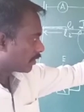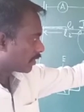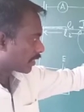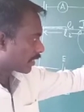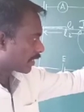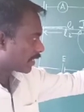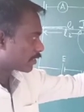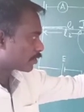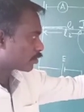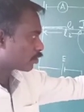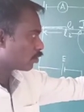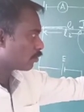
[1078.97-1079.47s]
The
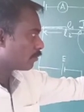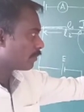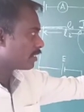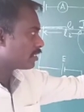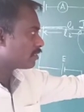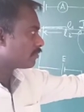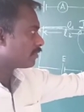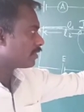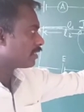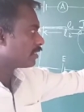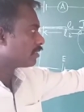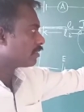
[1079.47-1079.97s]
ratio
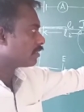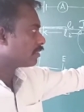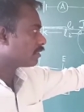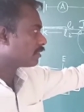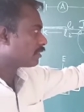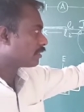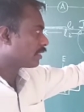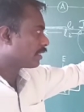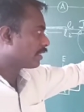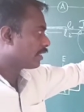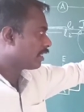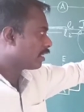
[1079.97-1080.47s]
between
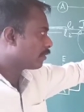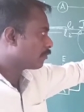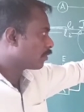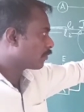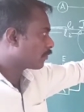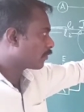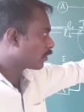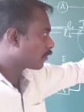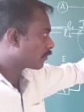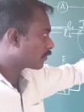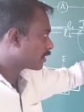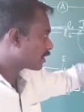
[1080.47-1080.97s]
the
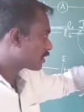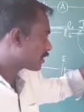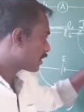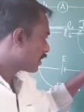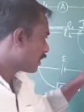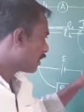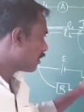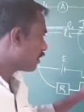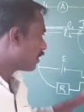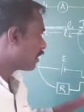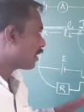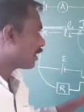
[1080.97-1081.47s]
EMF of the
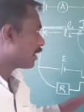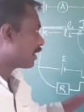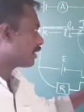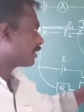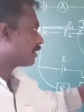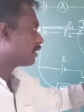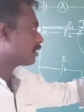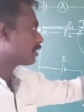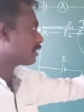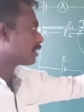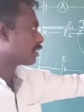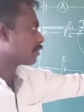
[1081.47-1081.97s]
cell
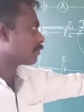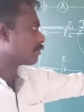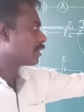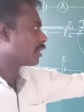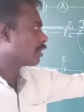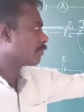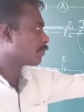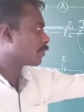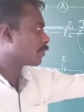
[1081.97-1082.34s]
and the terminal